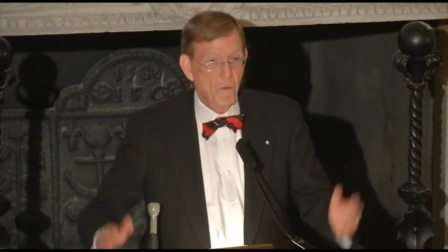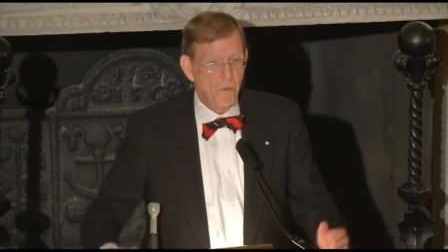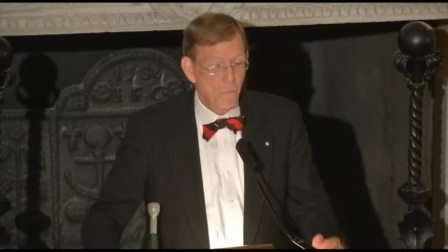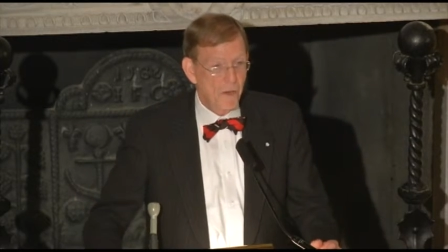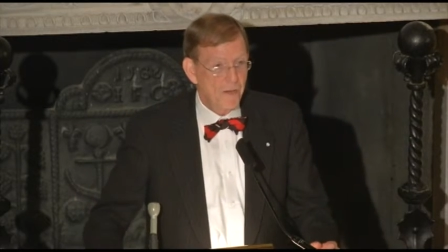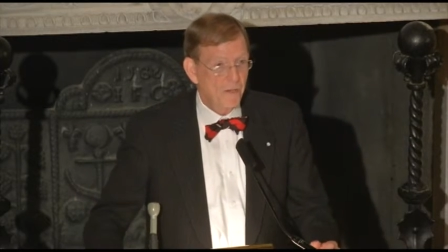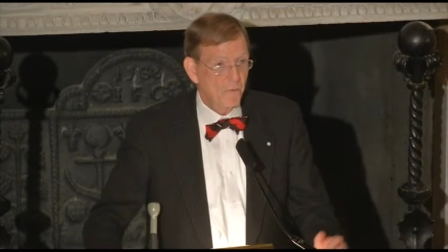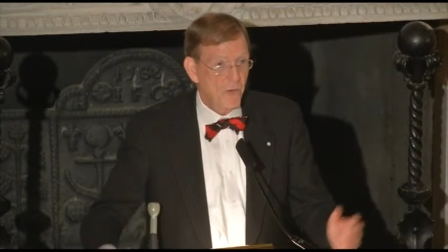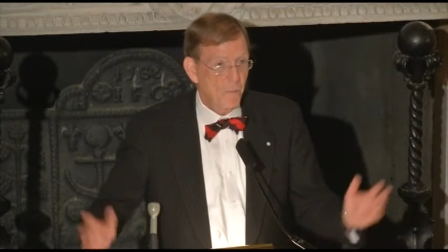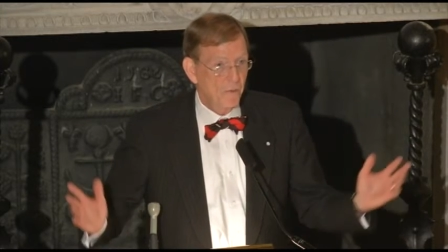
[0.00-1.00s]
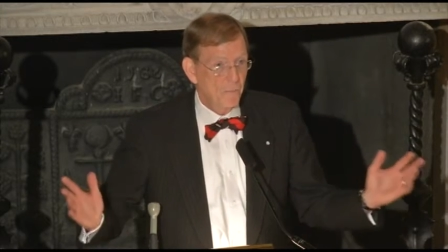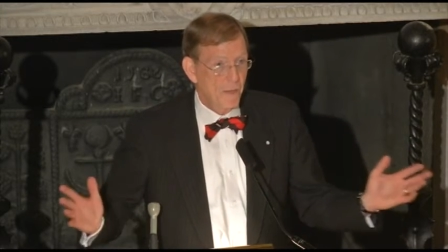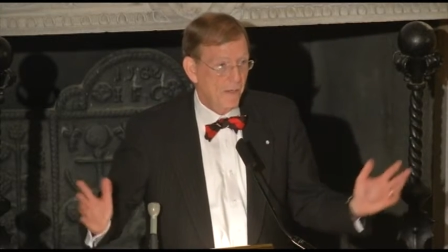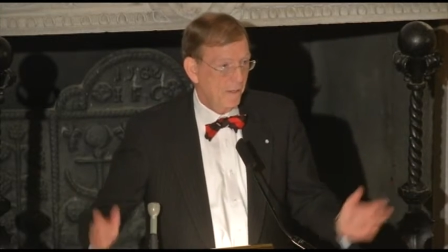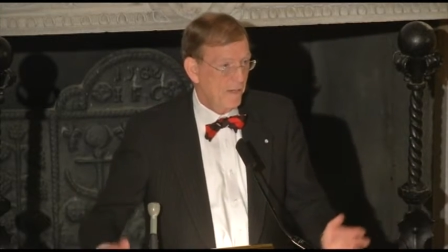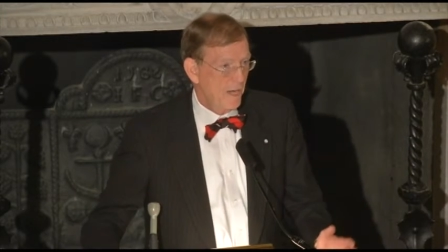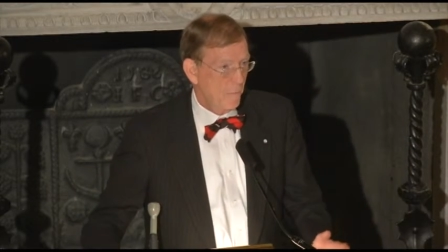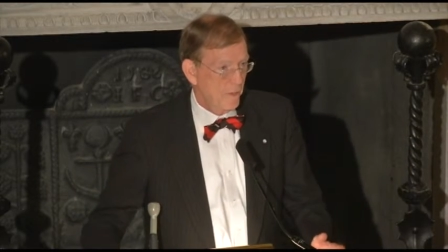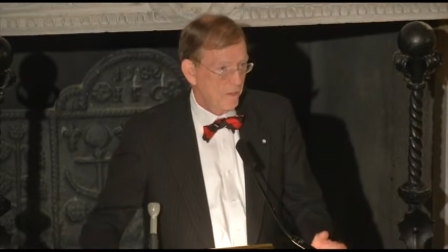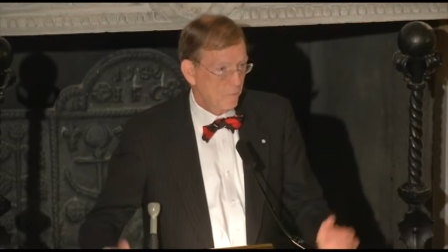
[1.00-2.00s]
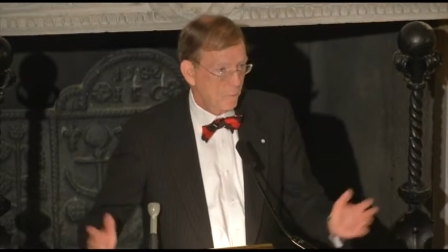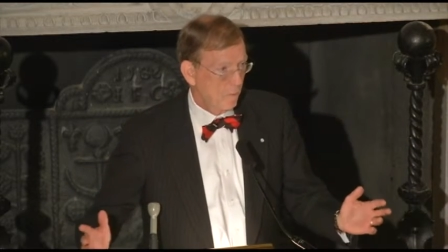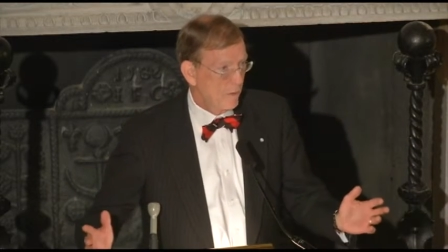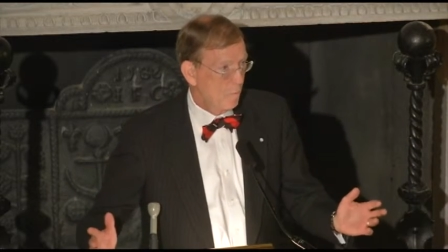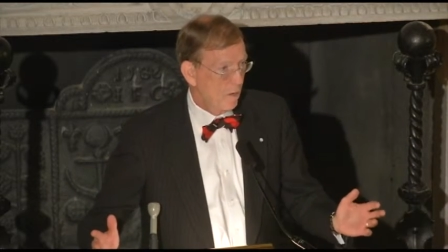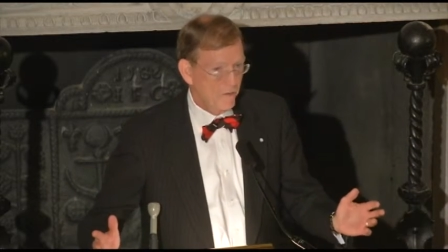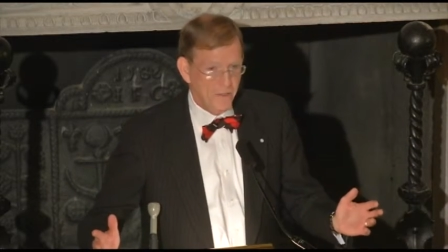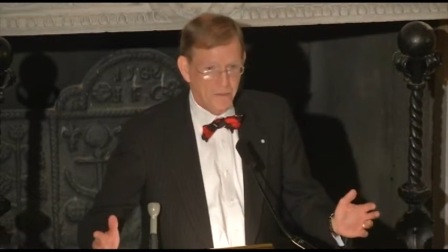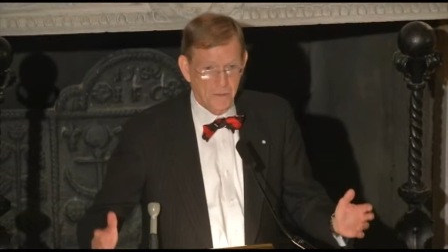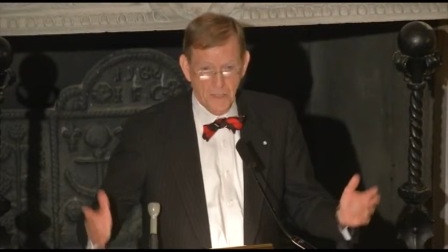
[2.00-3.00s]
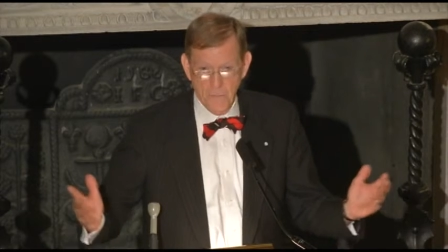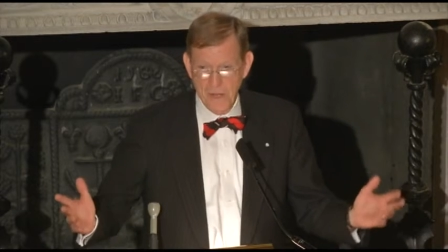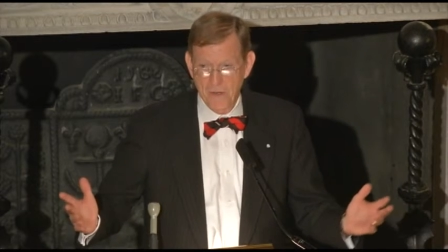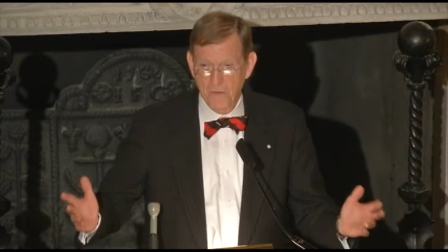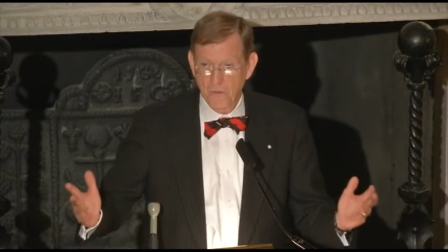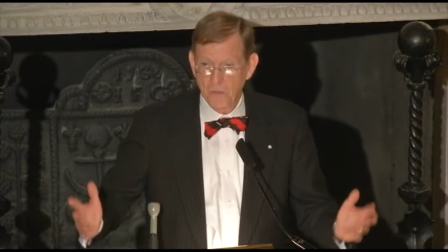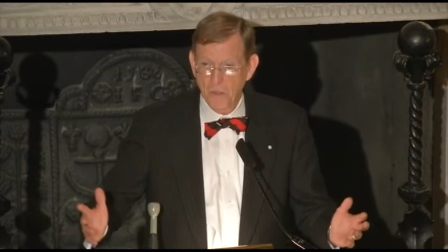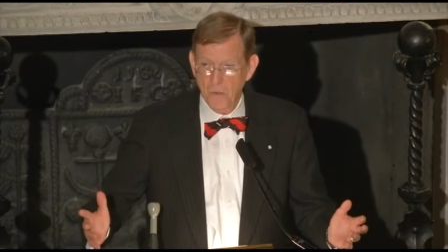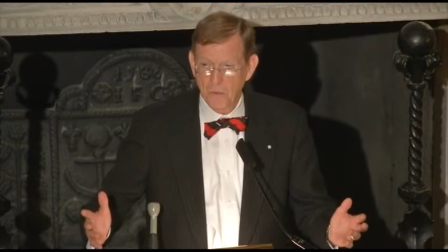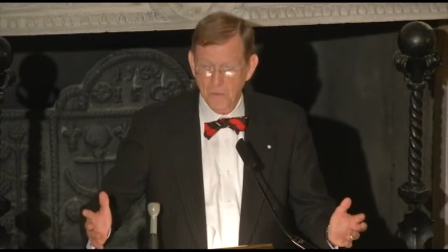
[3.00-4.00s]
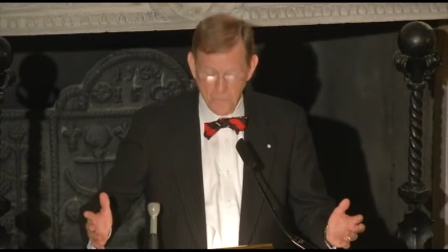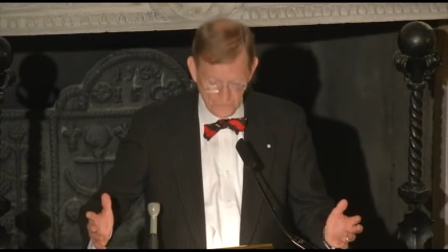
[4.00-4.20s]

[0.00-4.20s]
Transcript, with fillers: William Ranney's famous Battle at Cowpens with William Washington and Banastre Tarleton.